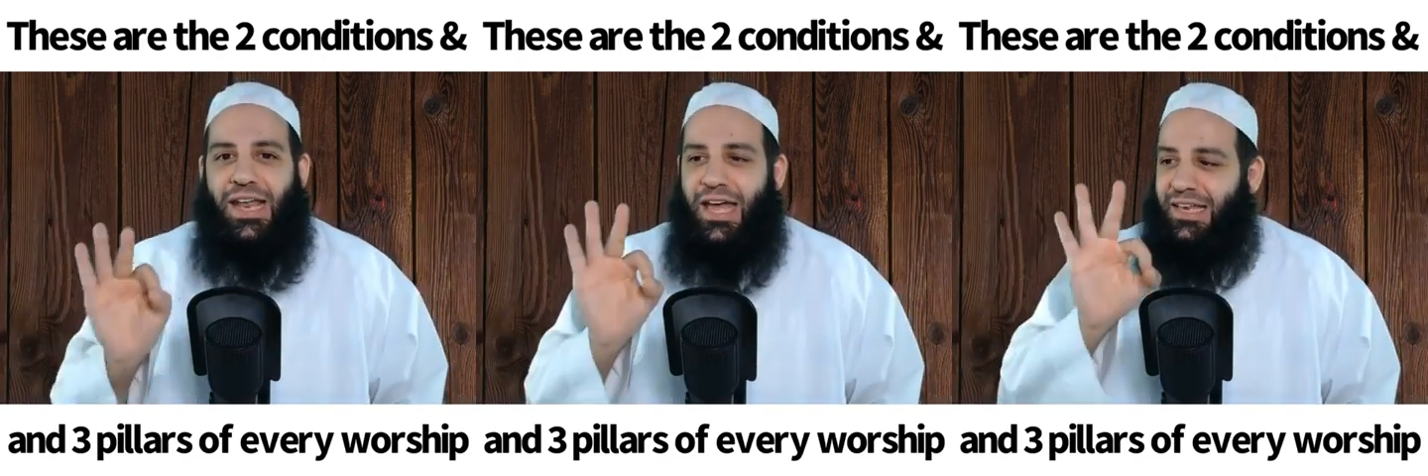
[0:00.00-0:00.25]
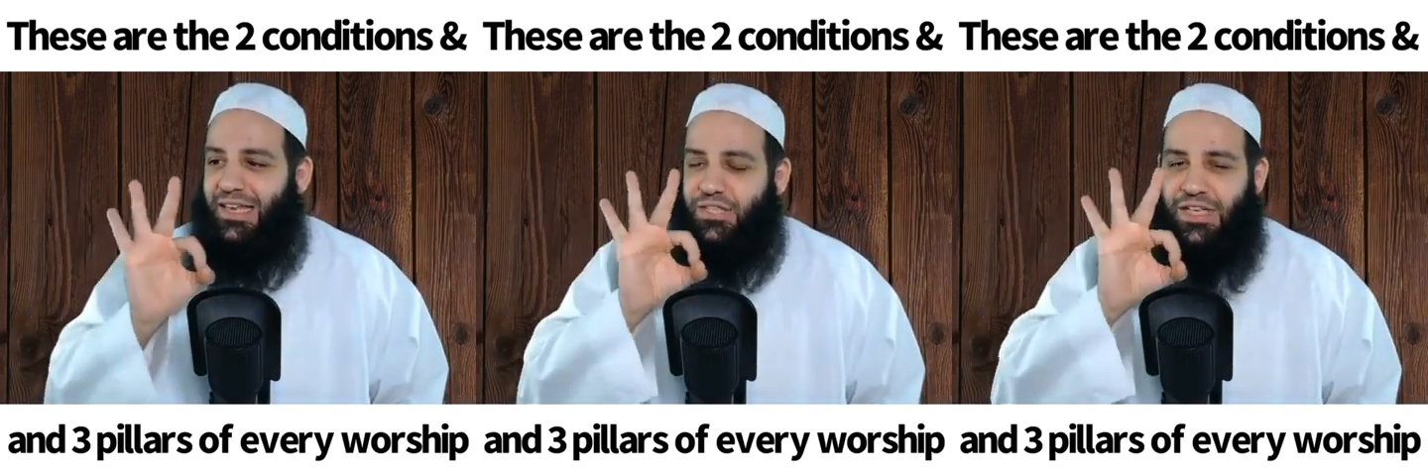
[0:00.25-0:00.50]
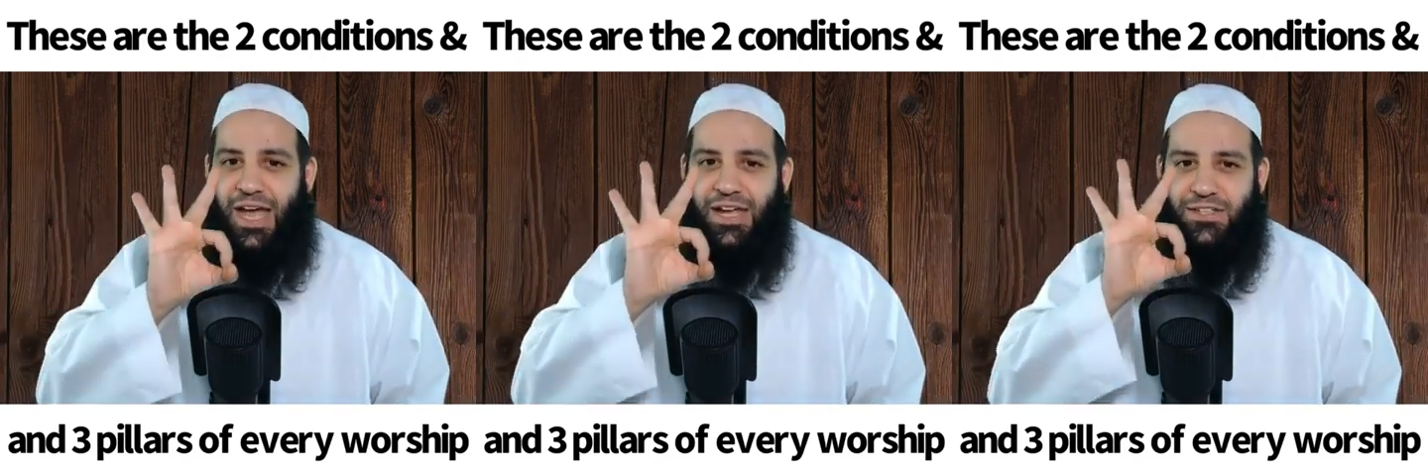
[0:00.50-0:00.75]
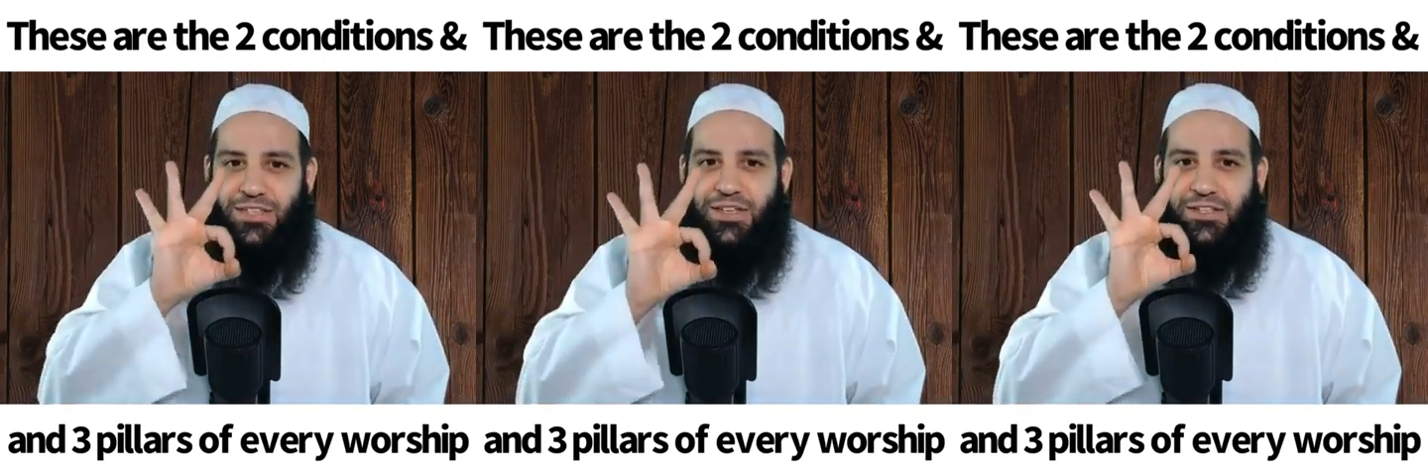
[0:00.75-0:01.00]
unless it
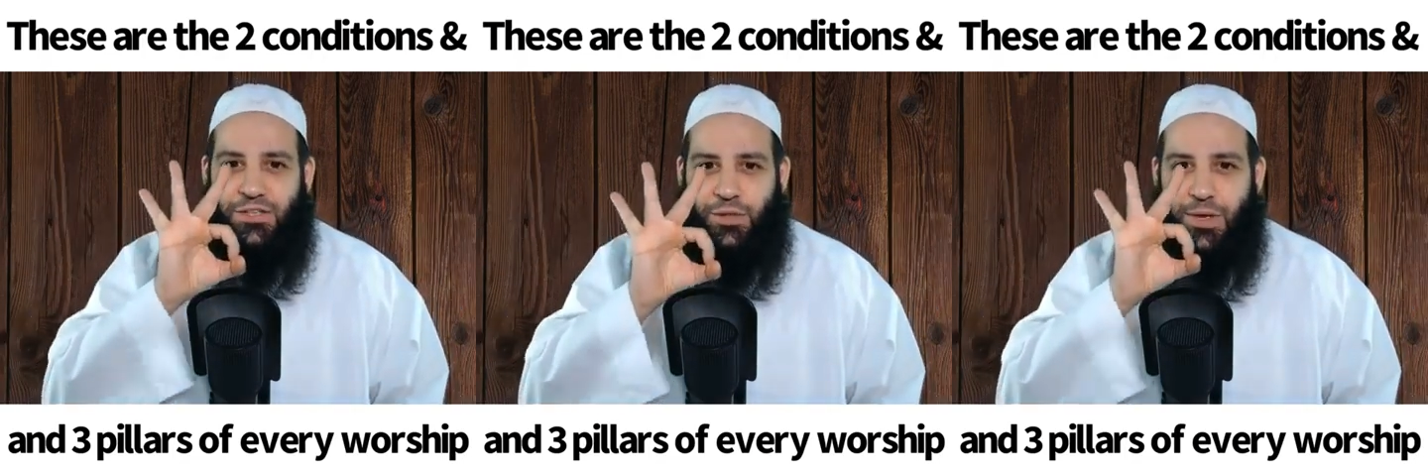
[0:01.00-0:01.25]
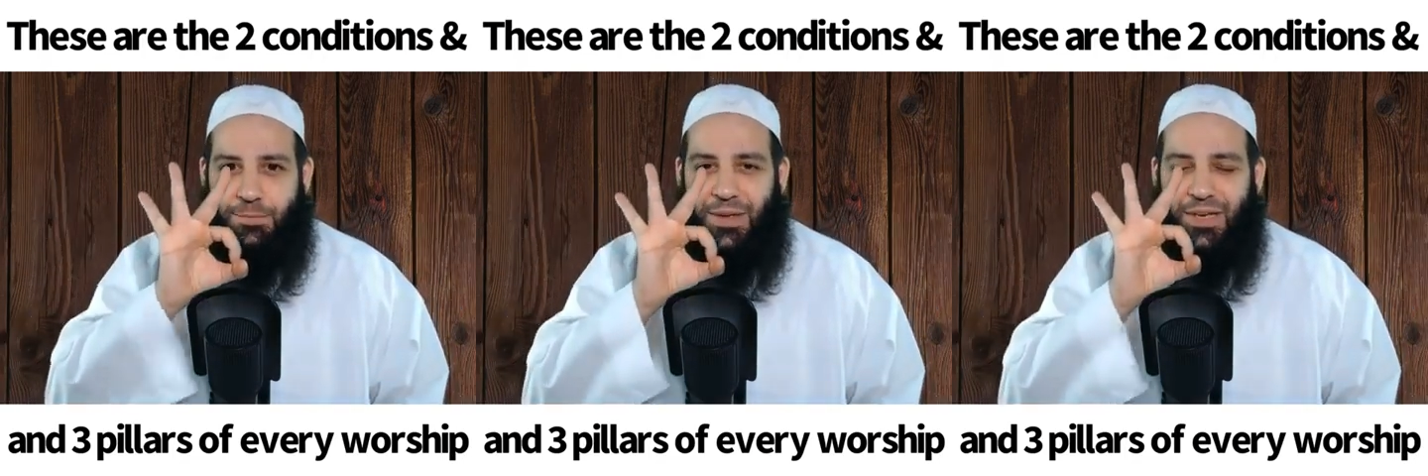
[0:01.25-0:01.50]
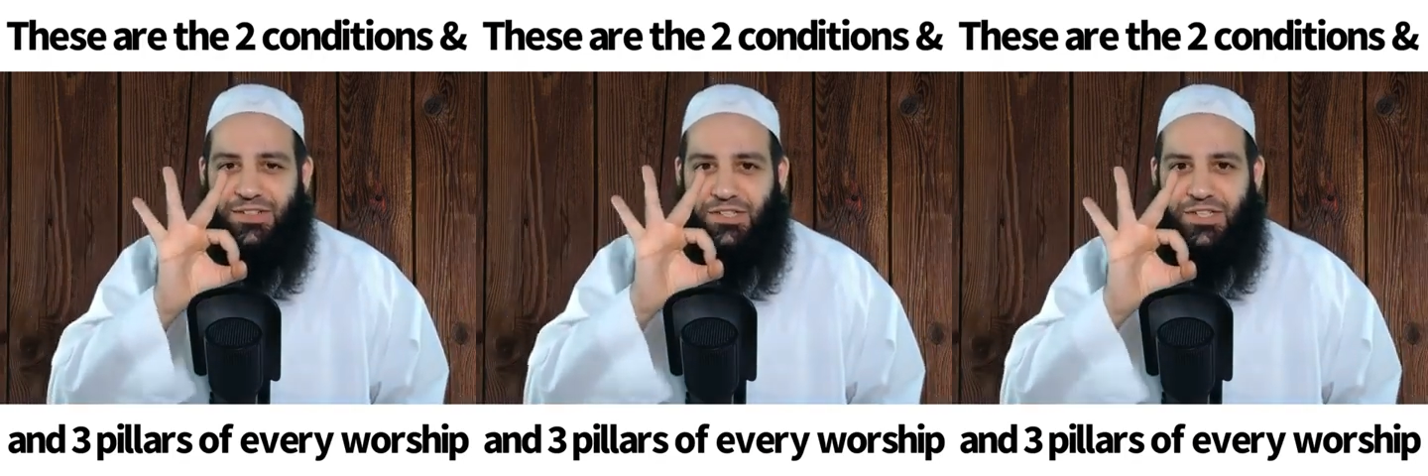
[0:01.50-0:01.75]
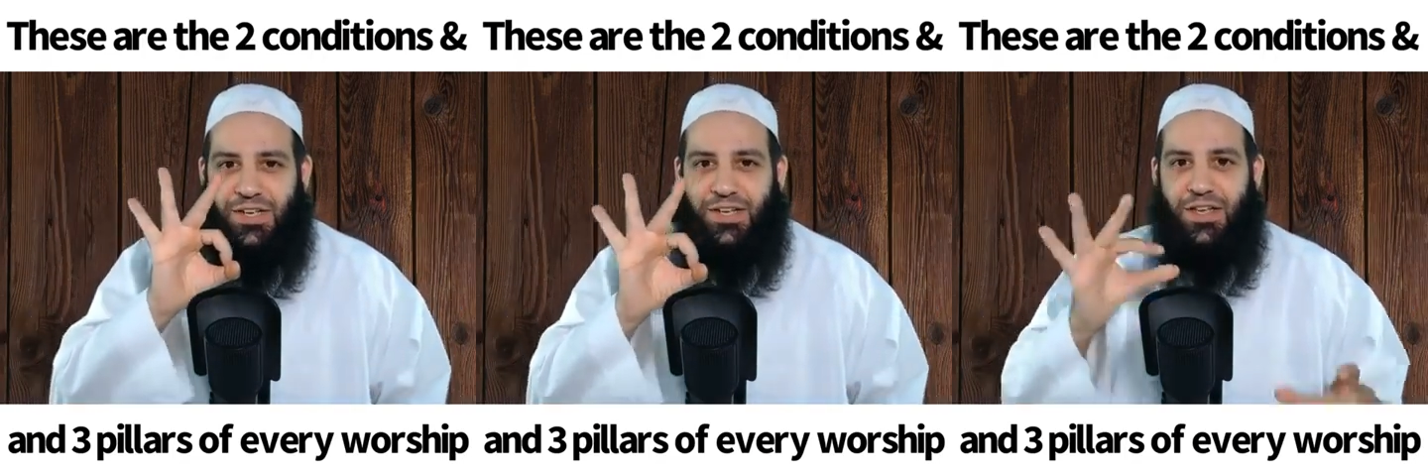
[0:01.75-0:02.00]
has these three
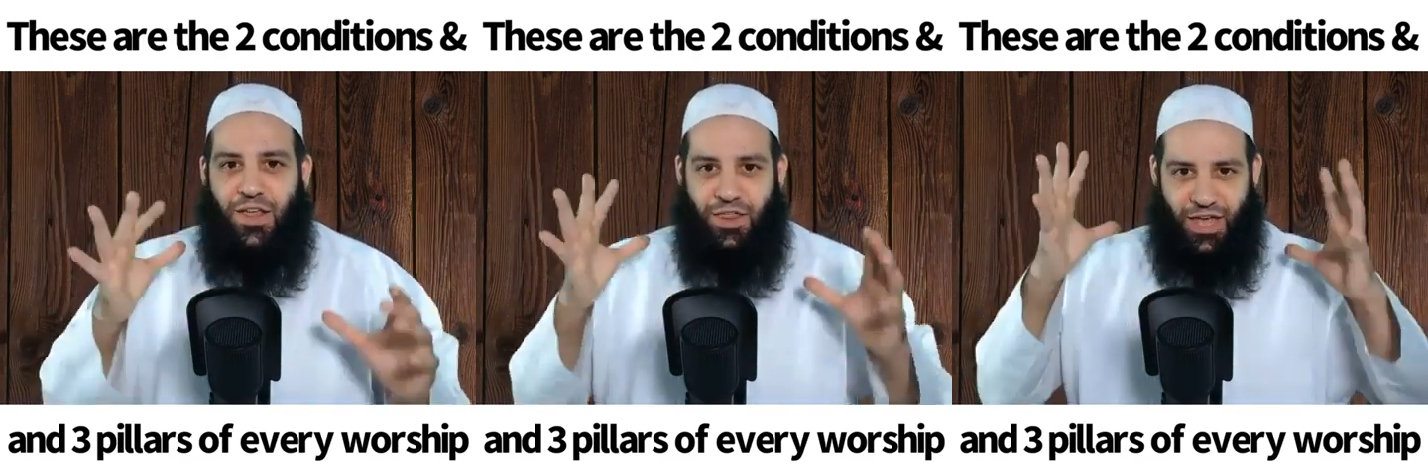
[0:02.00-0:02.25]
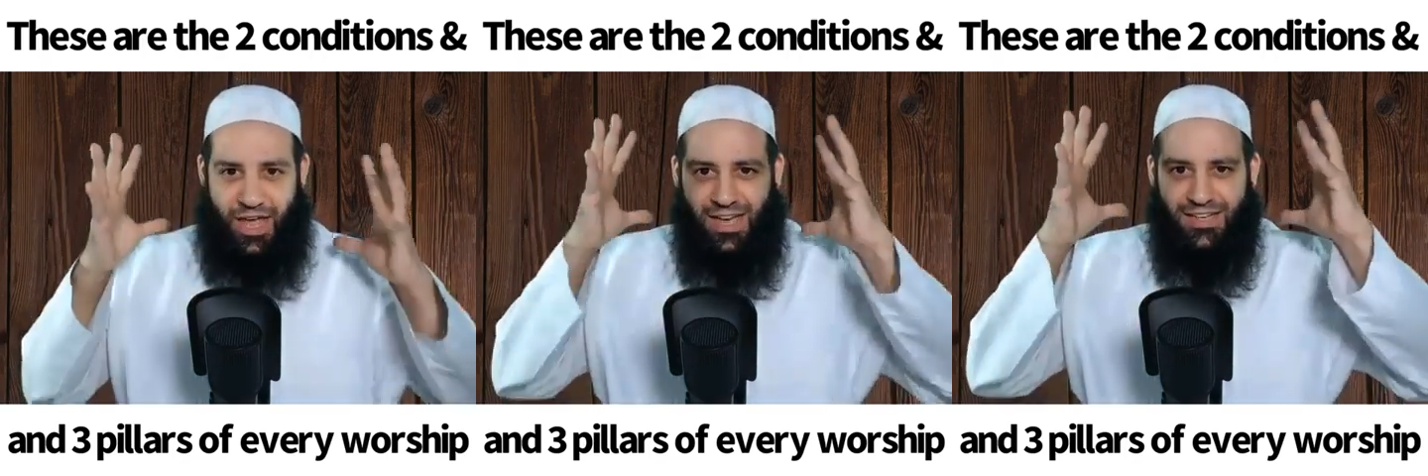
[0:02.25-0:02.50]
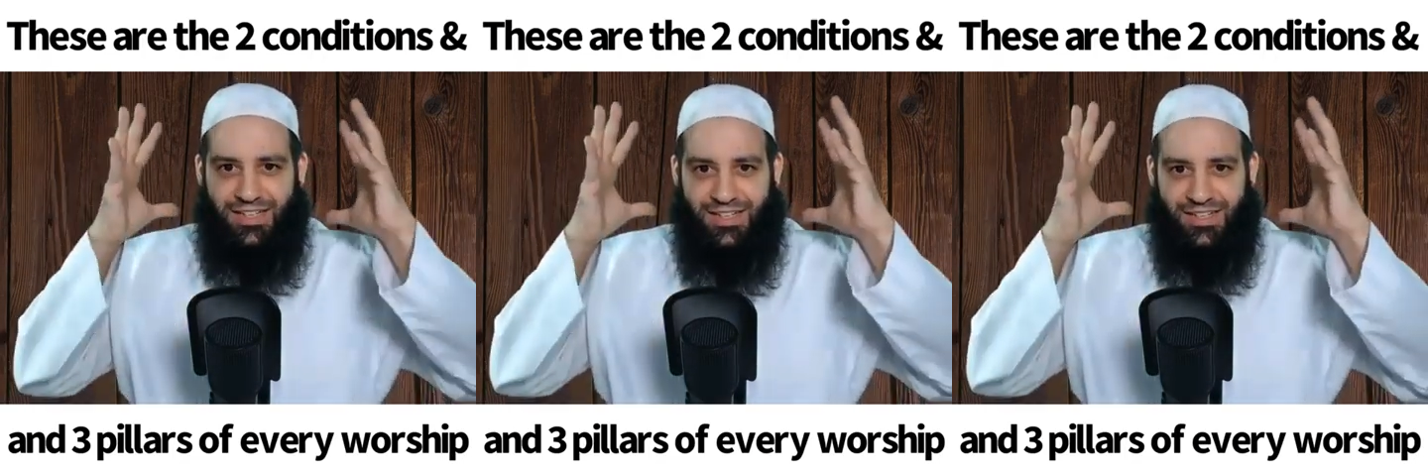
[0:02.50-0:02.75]
pillars. The head,